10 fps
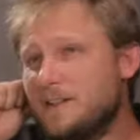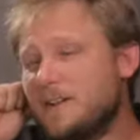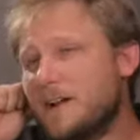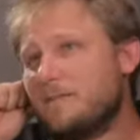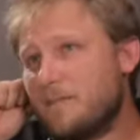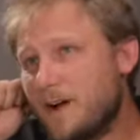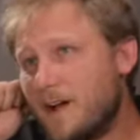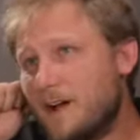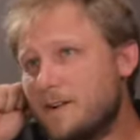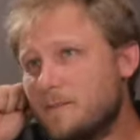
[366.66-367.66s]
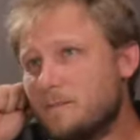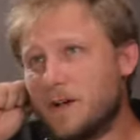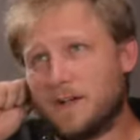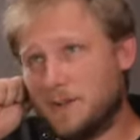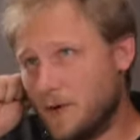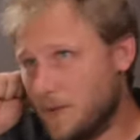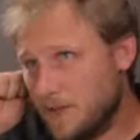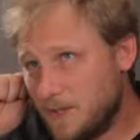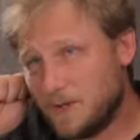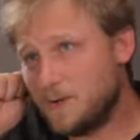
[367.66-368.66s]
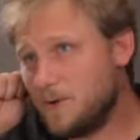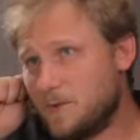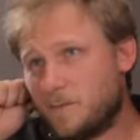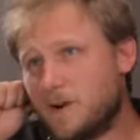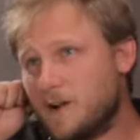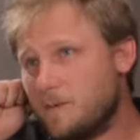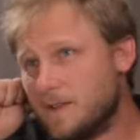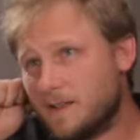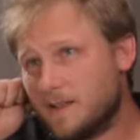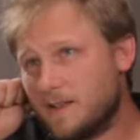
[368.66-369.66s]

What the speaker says: you got fired, but knowing you probably.